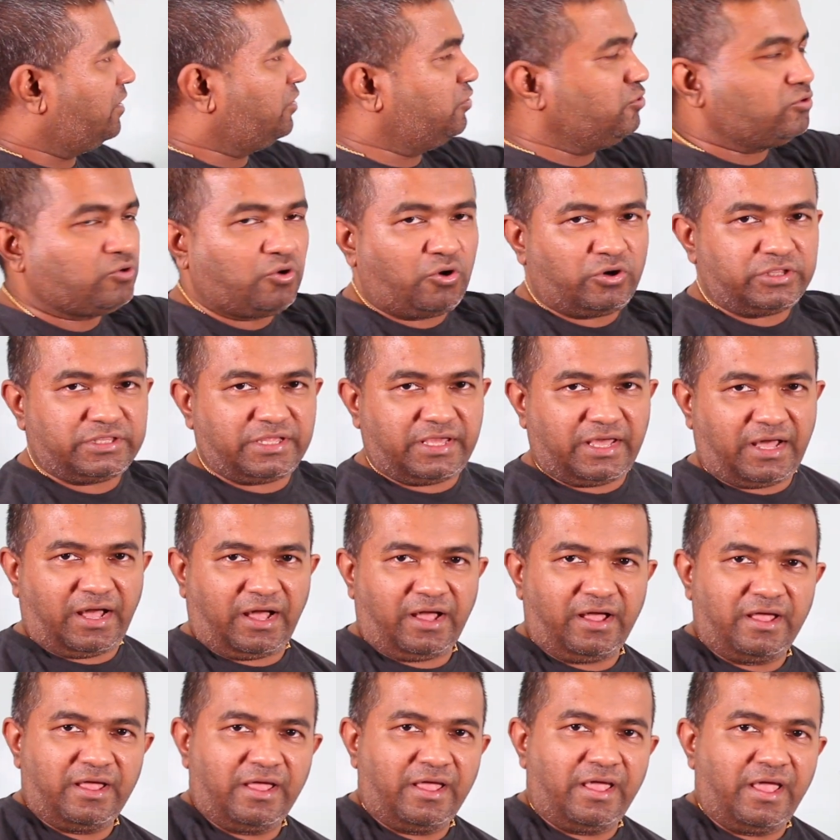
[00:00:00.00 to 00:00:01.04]
You go
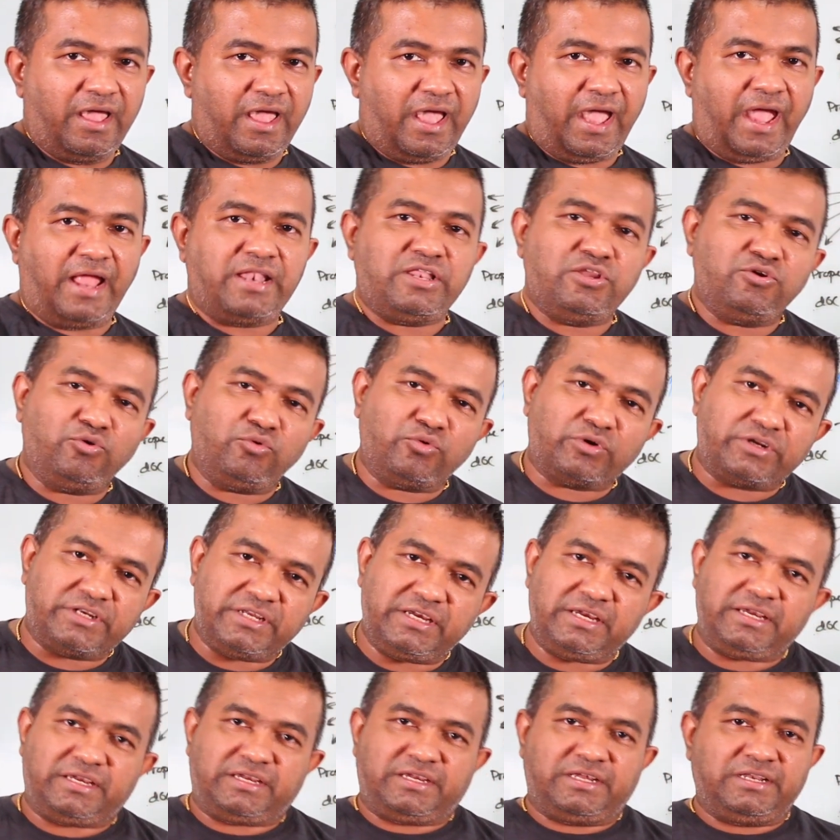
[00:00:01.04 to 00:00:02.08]
there and you
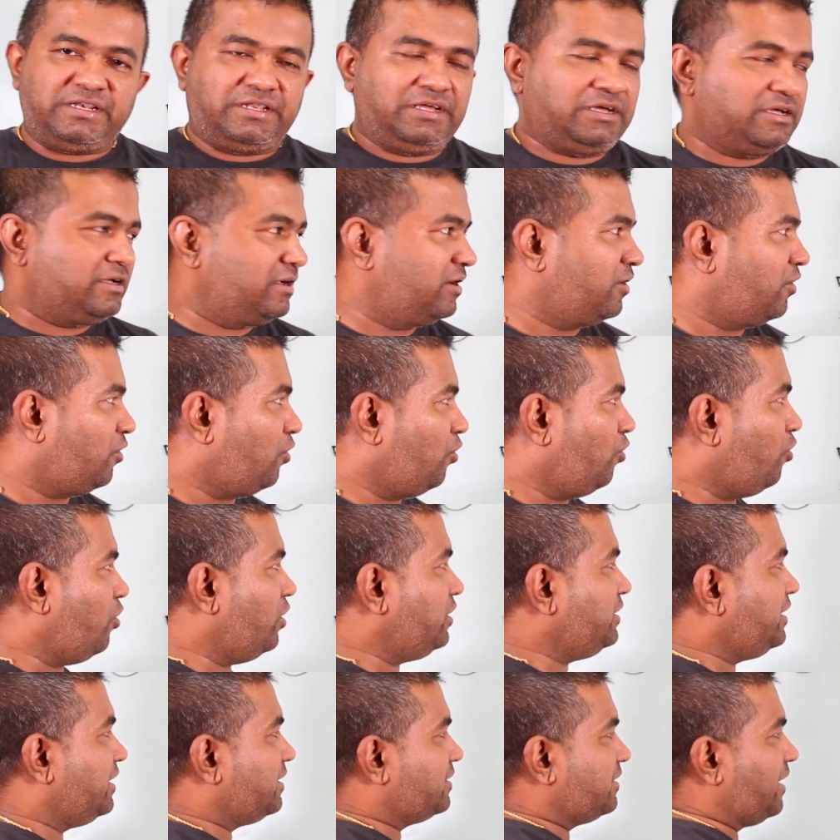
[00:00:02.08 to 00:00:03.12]
read
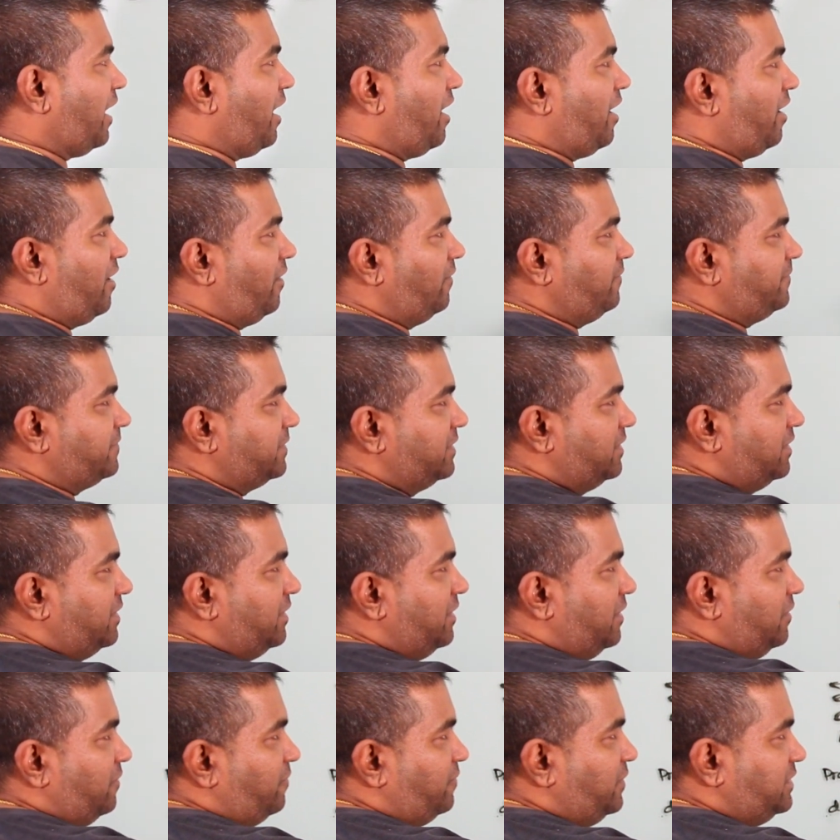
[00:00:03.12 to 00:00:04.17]
all the graph
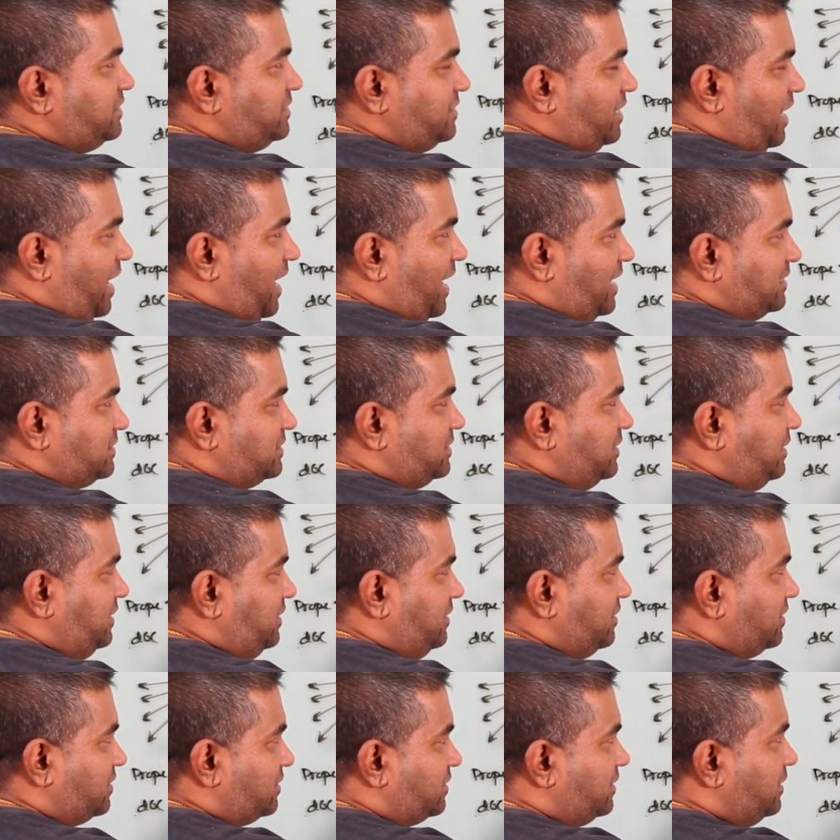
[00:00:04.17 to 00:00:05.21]
which has
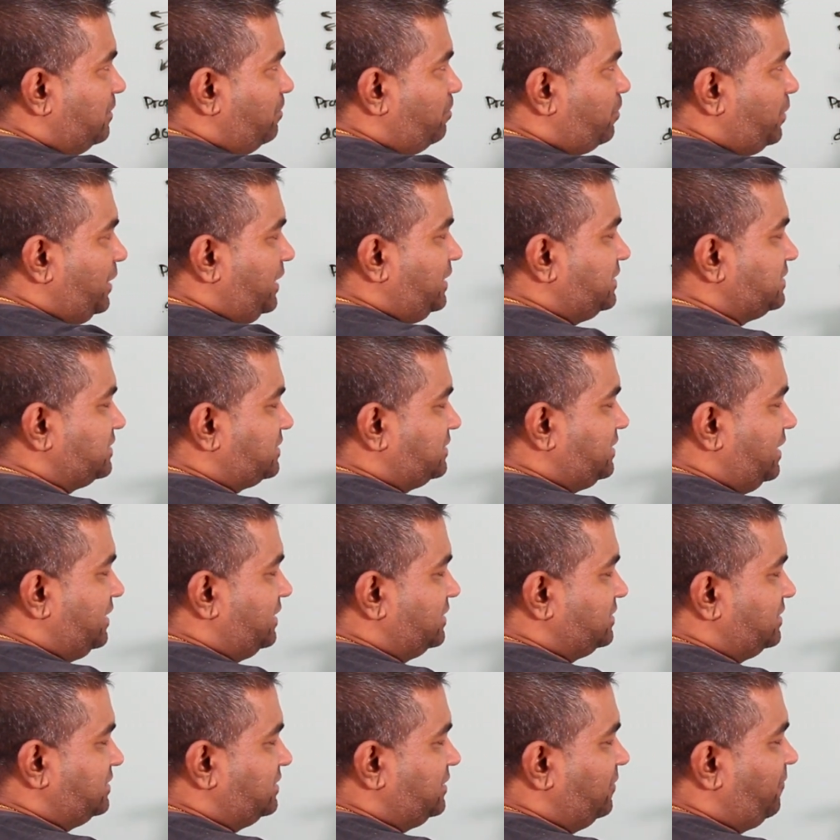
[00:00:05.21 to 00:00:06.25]
a complete
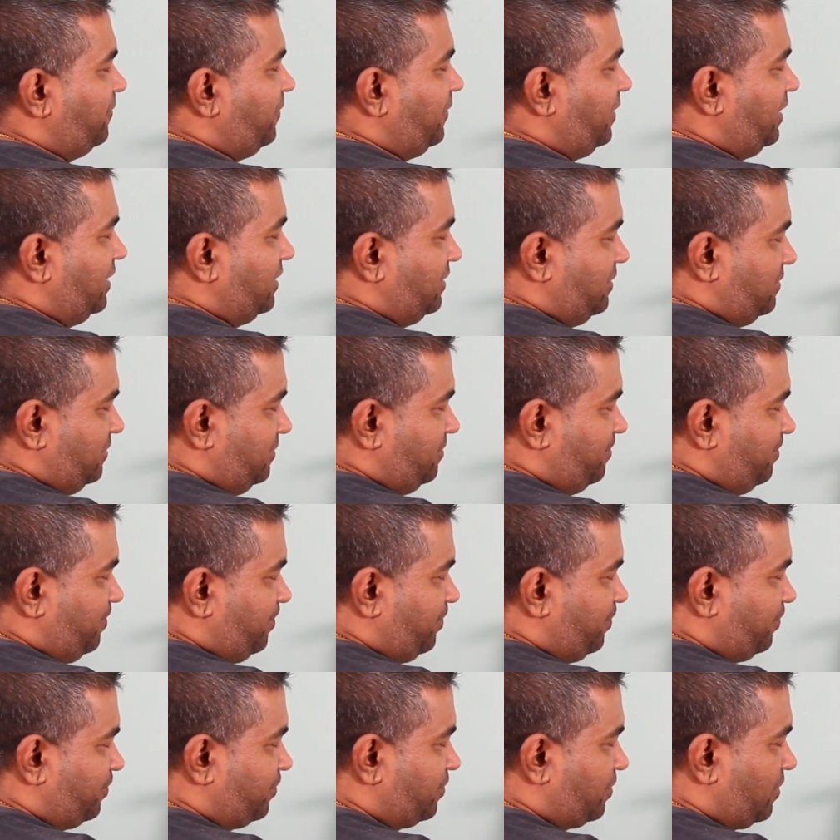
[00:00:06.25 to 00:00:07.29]
status is a fail
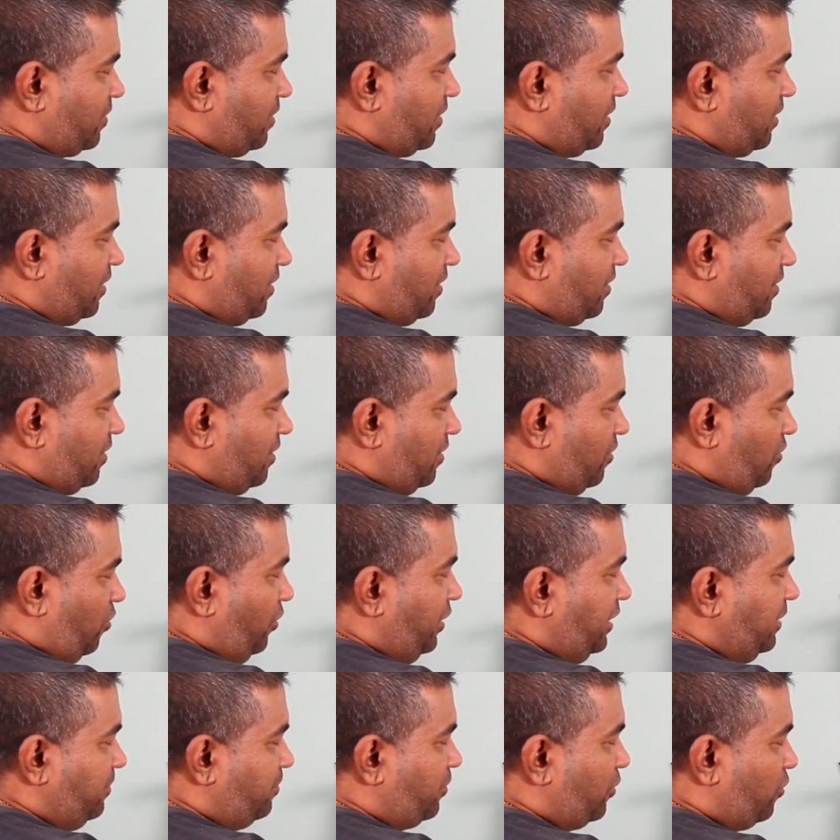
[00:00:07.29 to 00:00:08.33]

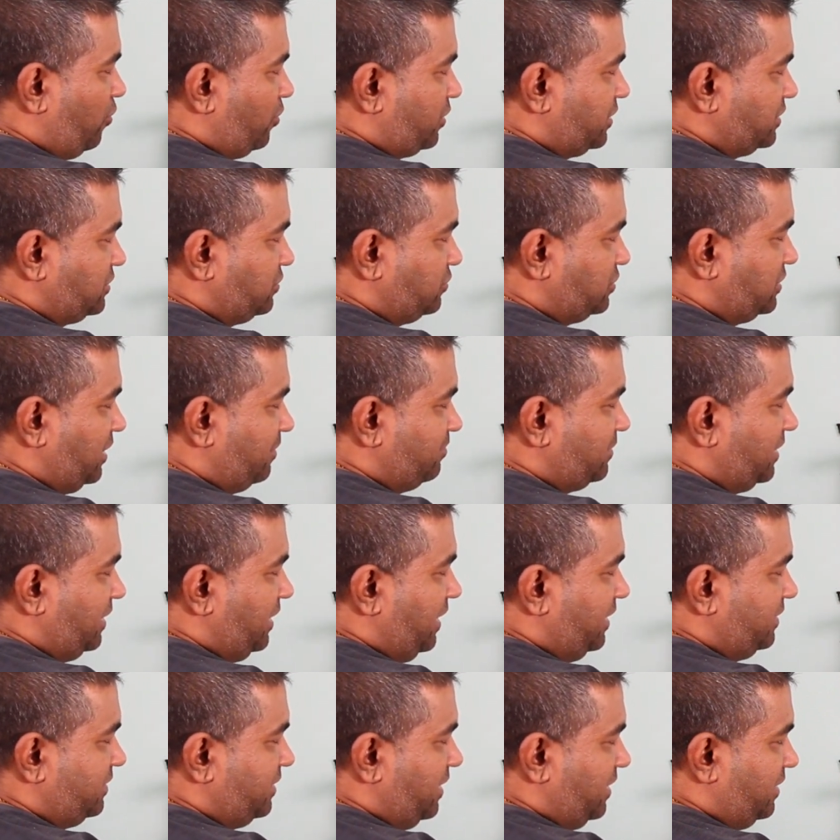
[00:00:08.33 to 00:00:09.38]
or in progress or something
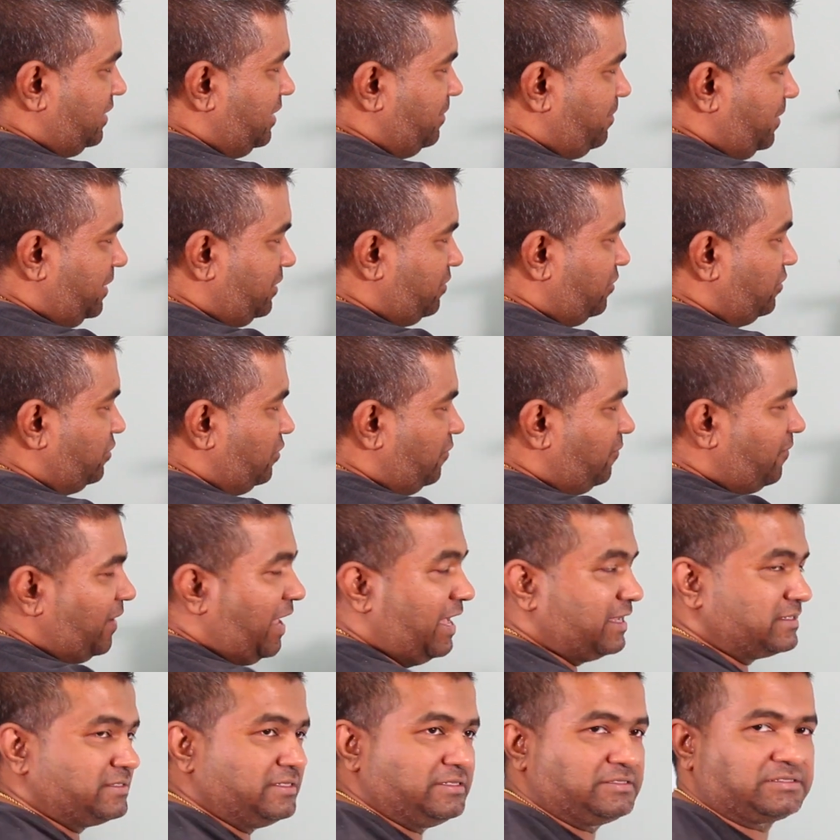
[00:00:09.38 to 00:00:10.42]
like that, depending on your
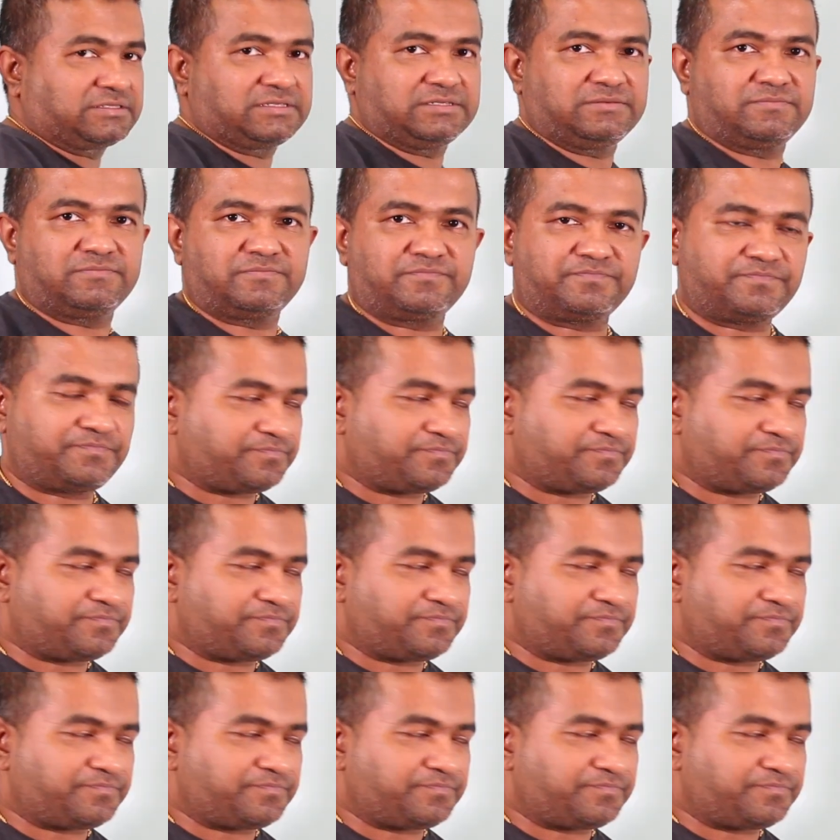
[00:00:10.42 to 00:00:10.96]
flag system.